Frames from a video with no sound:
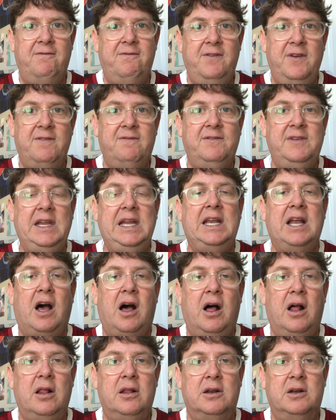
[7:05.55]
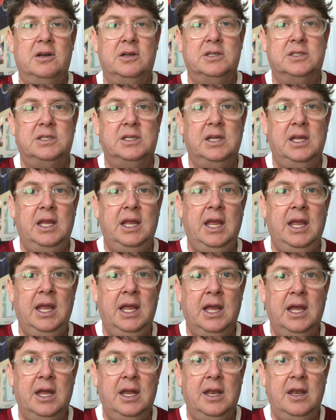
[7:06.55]
$50
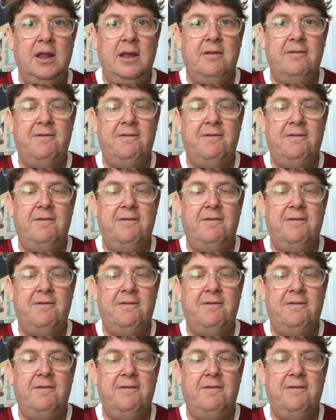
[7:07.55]
in